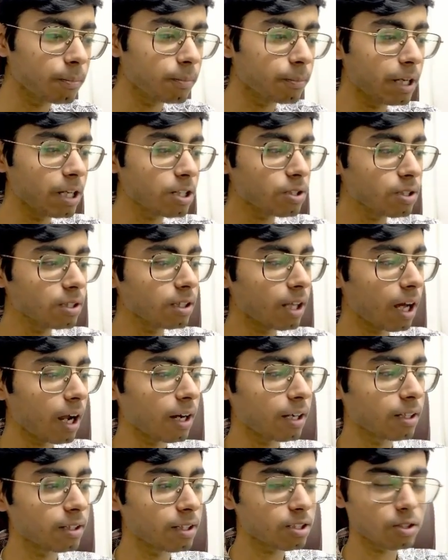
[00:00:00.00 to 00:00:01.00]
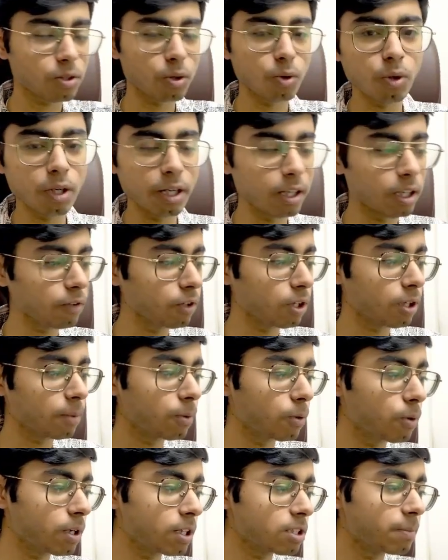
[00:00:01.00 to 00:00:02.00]
based on that this whole interview
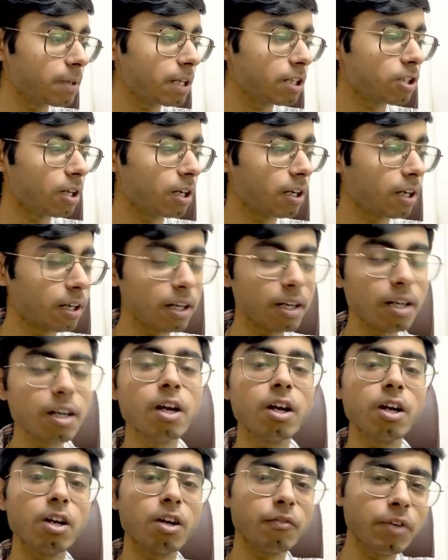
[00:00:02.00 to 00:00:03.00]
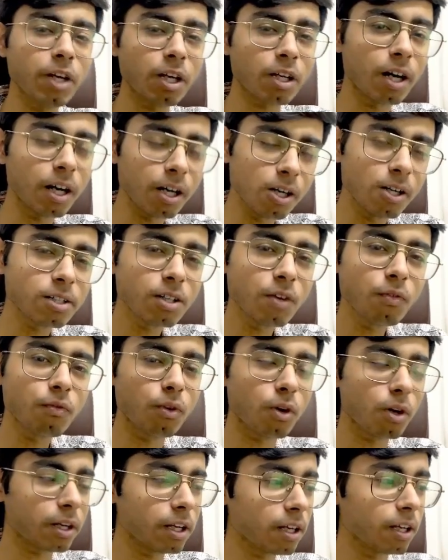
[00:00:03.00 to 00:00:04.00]
report is being generated we are continuously
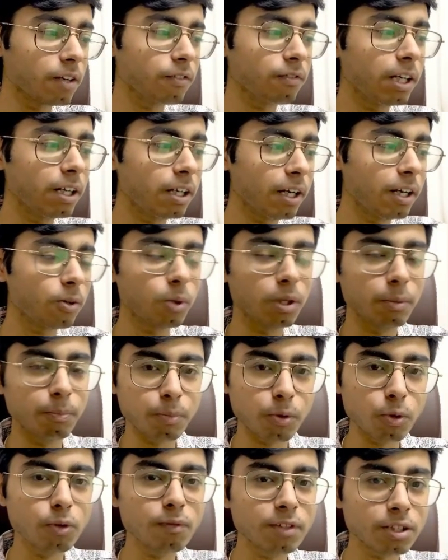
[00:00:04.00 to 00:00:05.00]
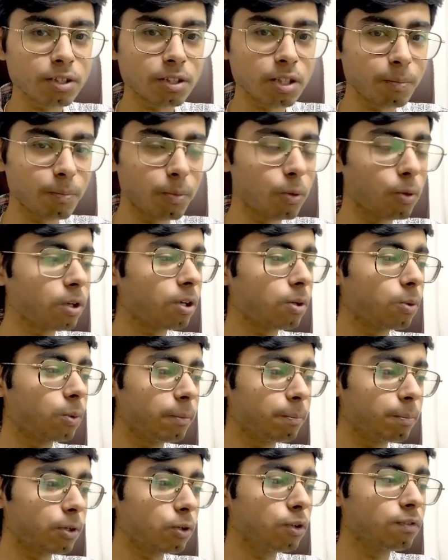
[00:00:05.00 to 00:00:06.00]
working every day to improve this report to
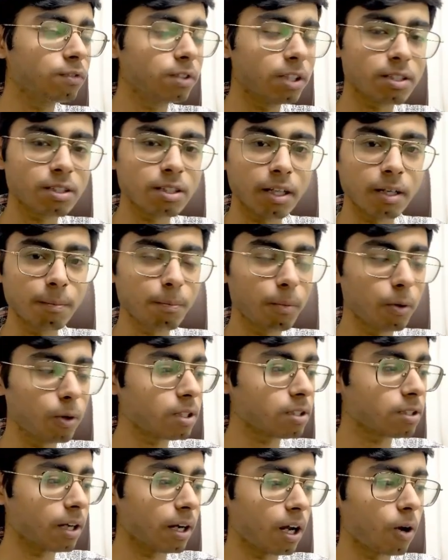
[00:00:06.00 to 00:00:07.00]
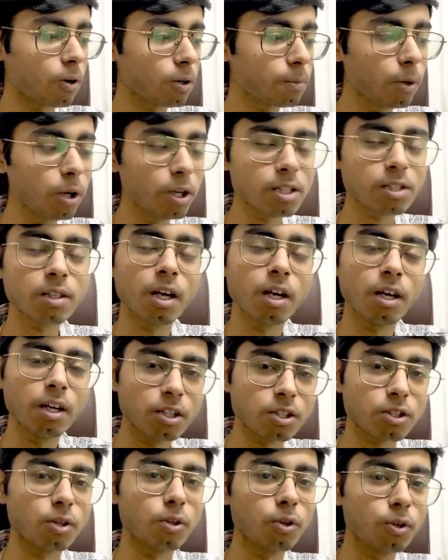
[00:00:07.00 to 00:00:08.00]
improve this inputs and outputs
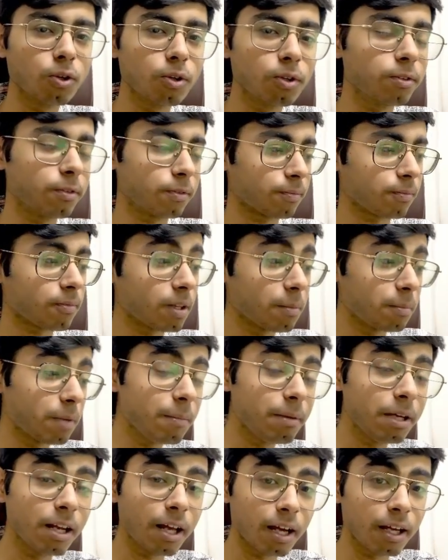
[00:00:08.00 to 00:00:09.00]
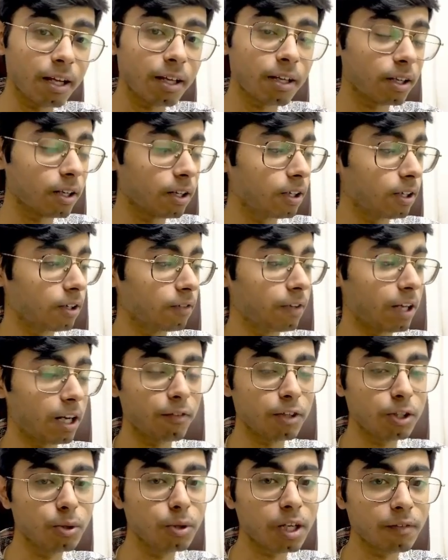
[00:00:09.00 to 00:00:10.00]
so maybe like uh,
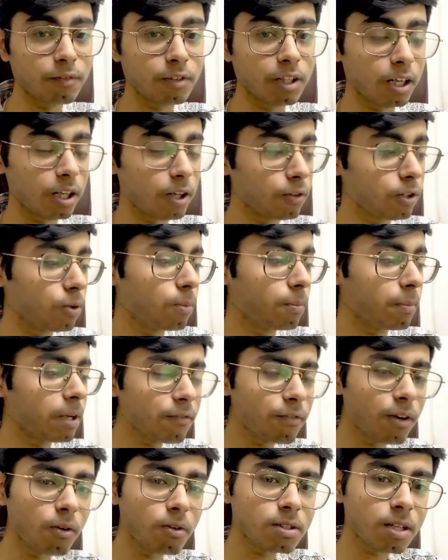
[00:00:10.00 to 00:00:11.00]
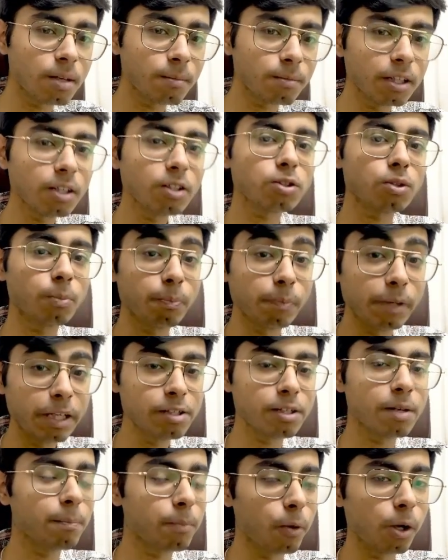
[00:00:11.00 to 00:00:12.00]
whenever you give the interview you may found something so
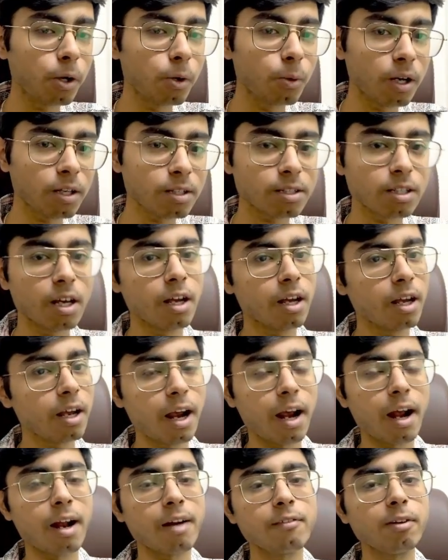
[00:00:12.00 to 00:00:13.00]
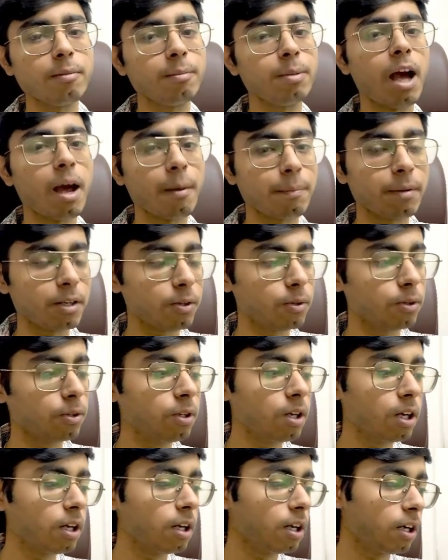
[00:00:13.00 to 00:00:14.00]
please report to us and we'll be happy to
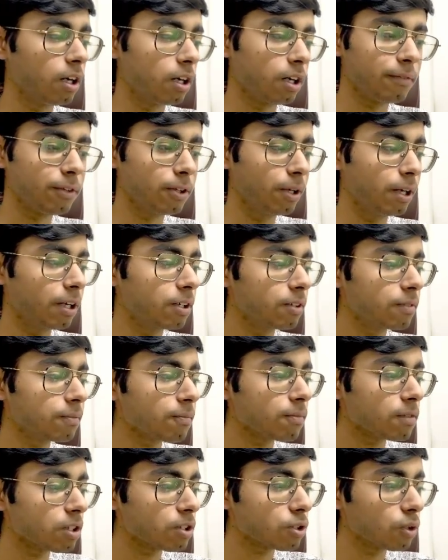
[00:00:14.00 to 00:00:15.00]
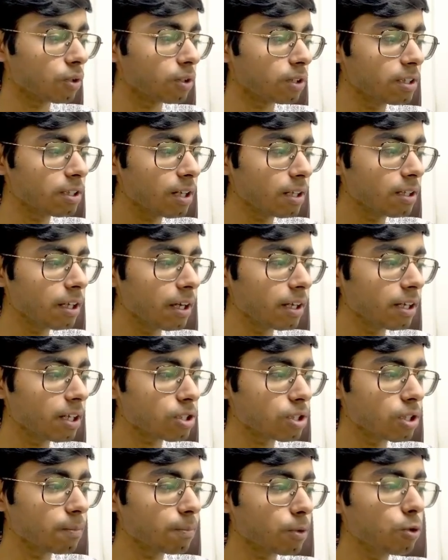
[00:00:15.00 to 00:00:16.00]
uh, review it so these are the
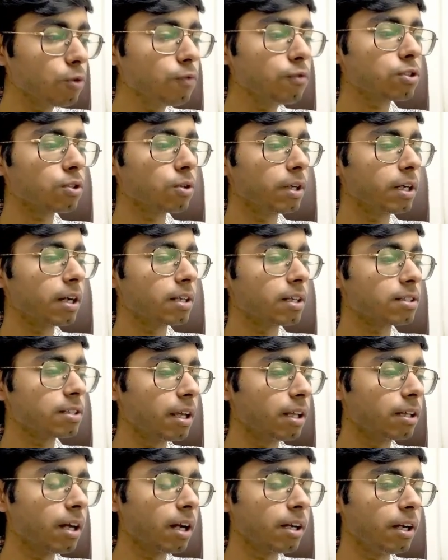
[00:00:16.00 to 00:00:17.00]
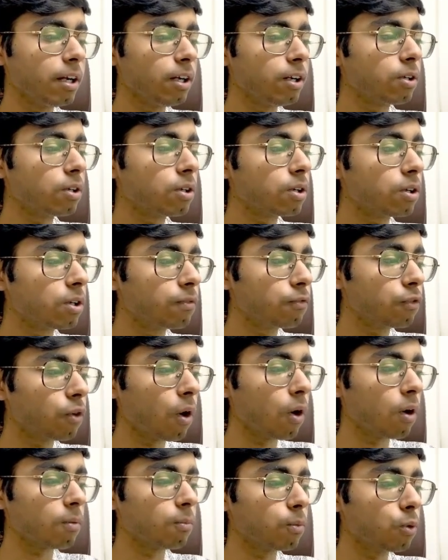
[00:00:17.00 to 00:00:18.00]
areas to improve so it is saying that need
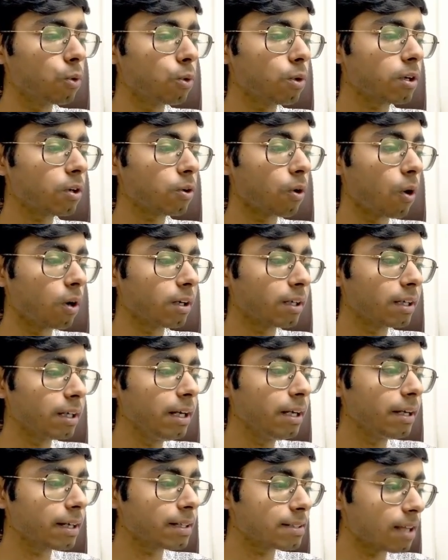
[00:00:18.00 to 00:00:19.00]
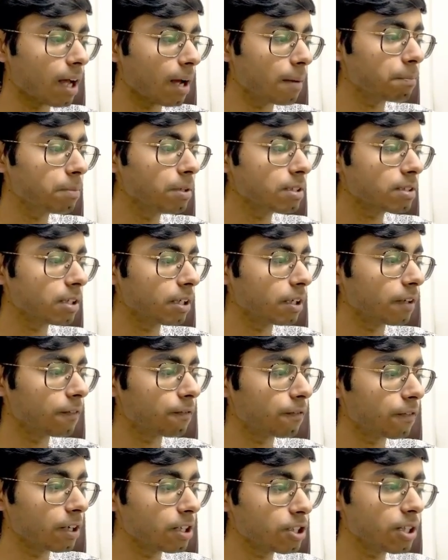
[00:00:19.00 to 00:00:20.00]
for more concrete examples in
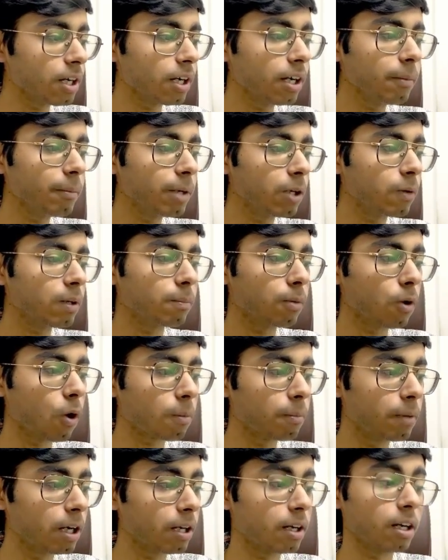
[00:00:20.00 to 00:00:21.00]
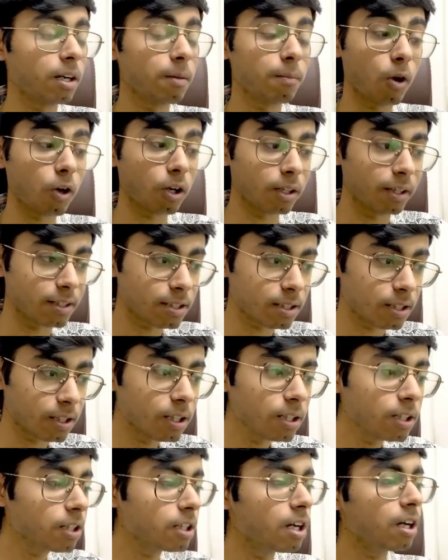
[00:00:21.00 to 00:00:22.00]
differentiating between block builder and a block
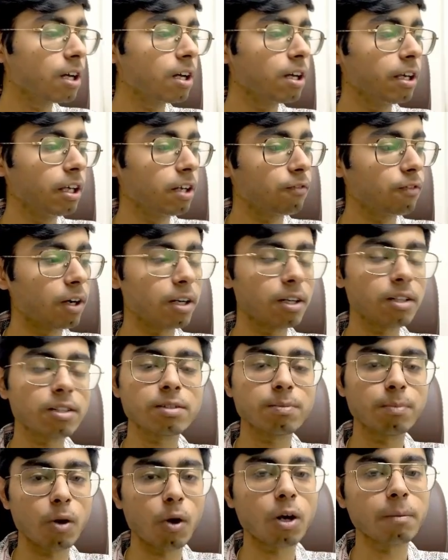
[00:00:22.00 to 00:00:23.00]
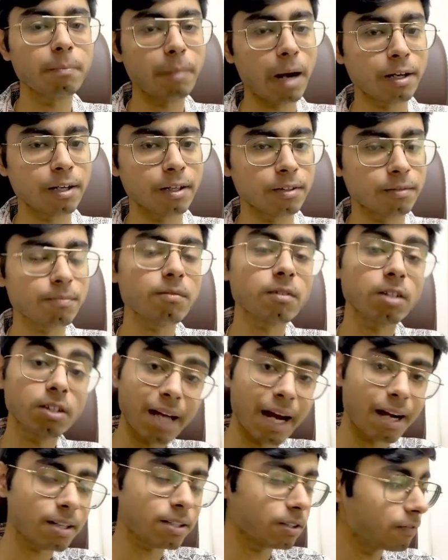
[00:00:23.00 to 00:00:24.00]
listener in Flutter's block pattern.
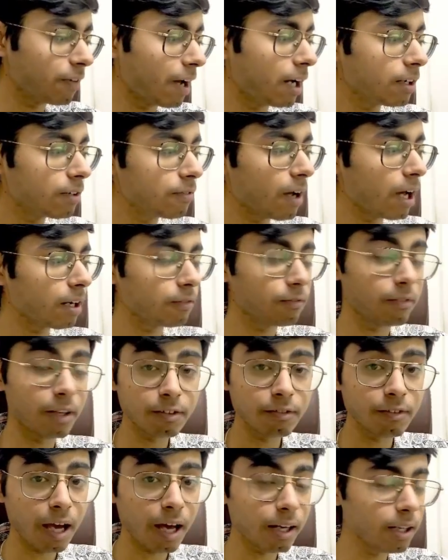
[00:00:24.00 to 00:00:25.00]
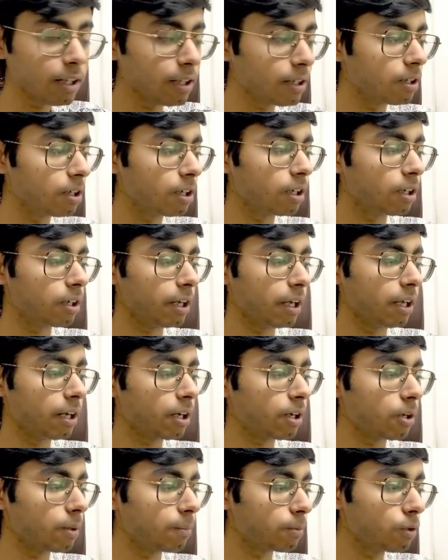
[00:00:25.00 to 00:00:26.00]
That's a very, very valid uh,
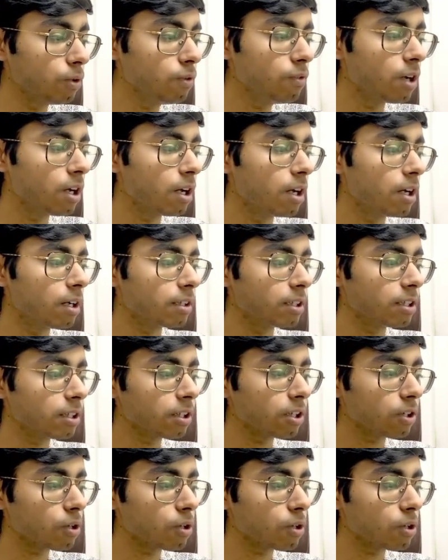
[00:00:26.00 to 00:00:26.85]
area to improve. These are the